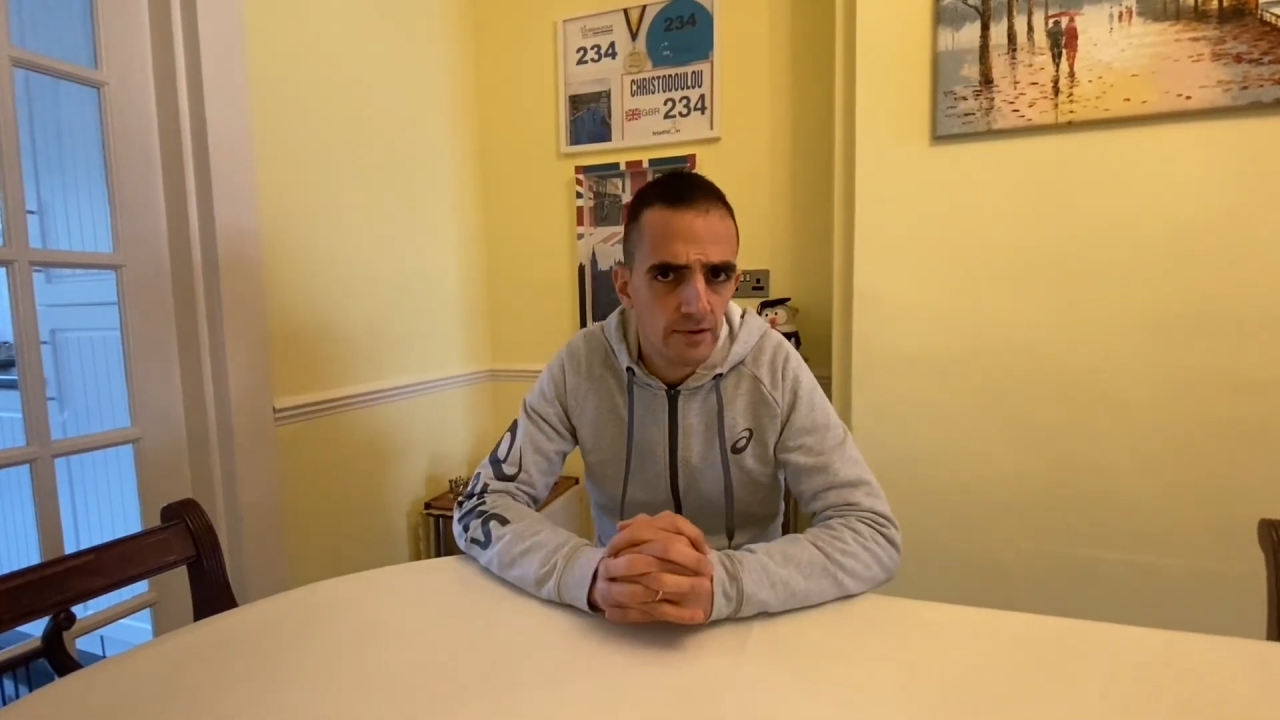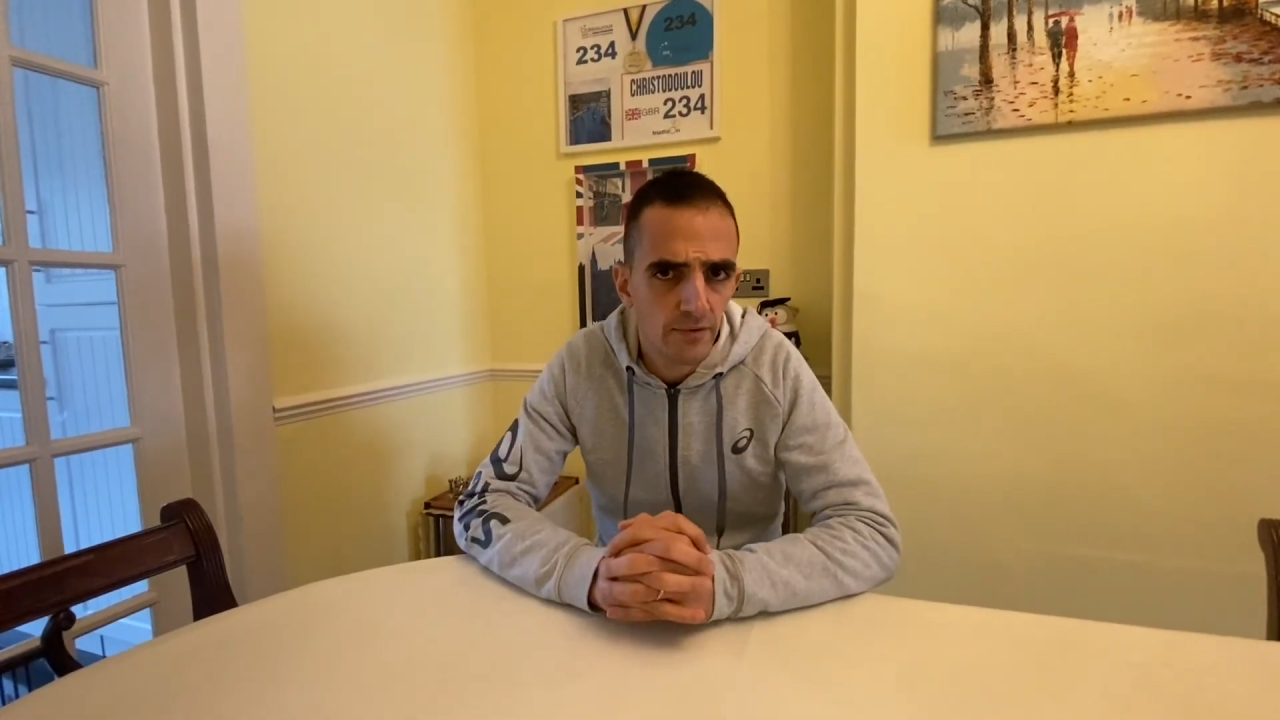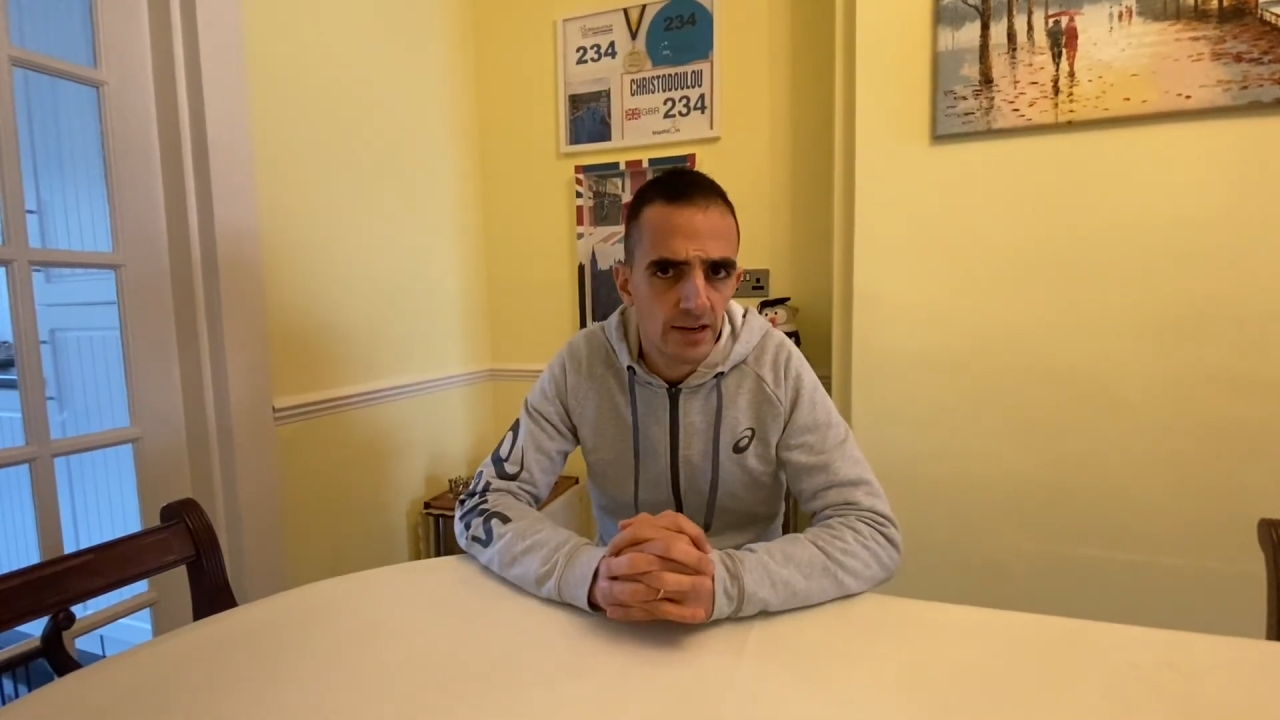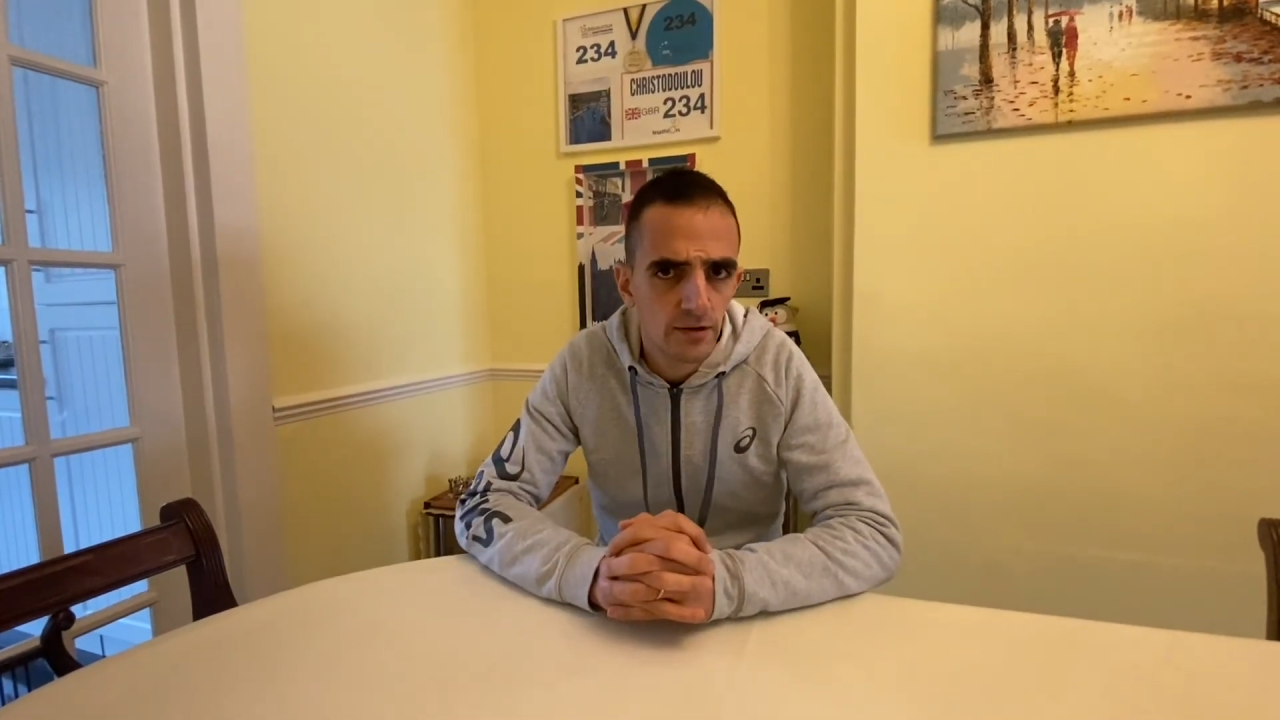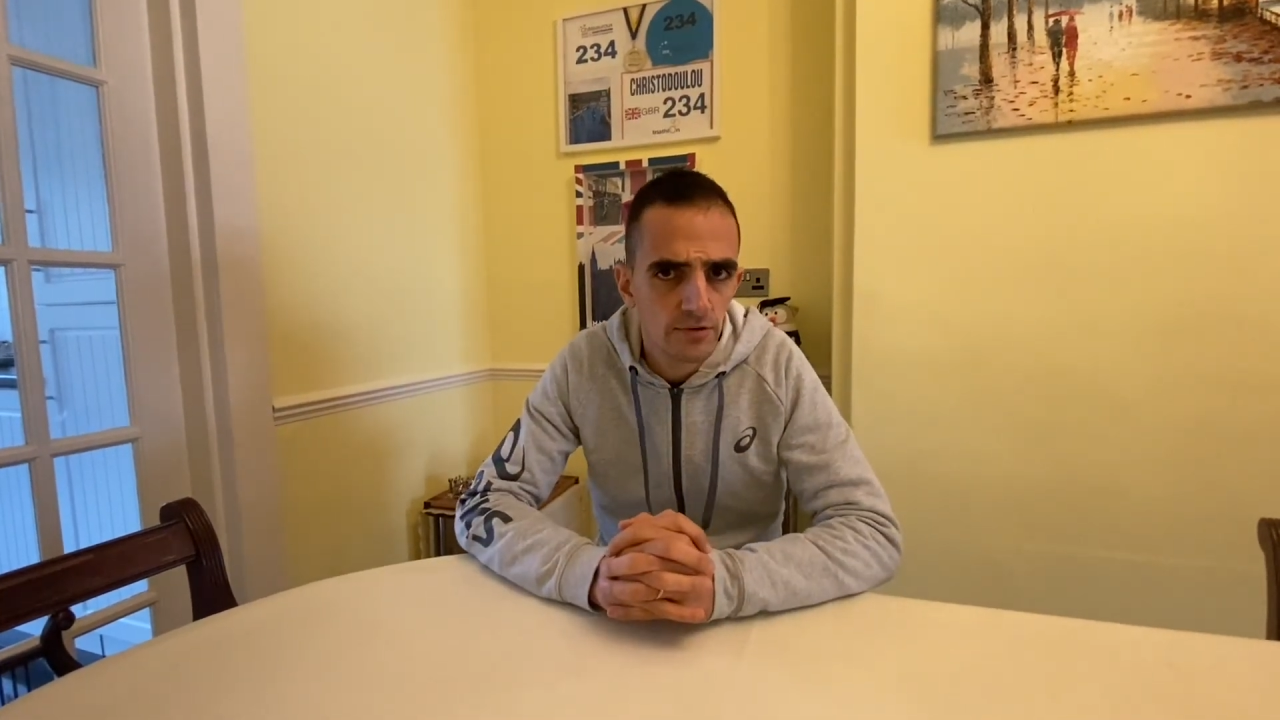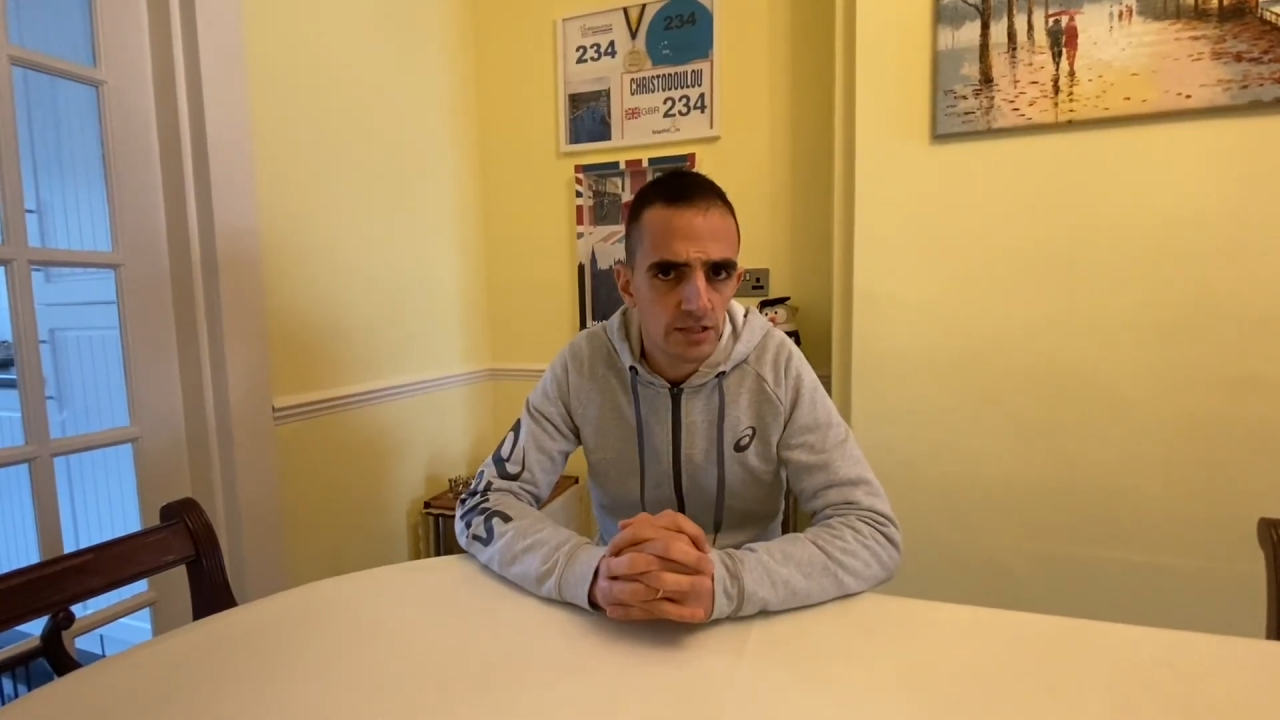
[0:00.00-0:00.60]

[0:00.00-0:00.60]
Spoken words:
wheels,